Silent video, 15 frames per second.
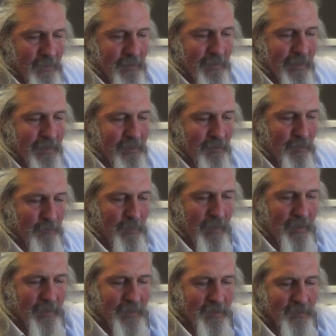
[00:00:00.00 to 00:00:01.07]
late on
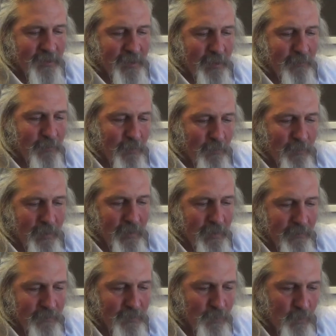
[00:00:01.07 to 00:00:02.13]
paying his cell phone bill
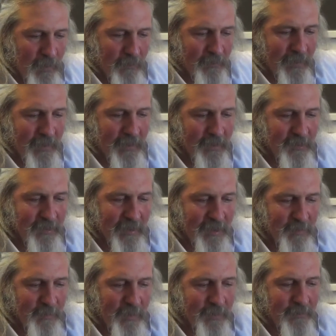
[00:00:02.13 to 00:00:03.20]
of twelve dollars
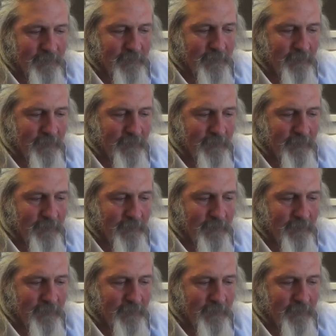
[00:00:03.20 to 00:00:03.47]
last month,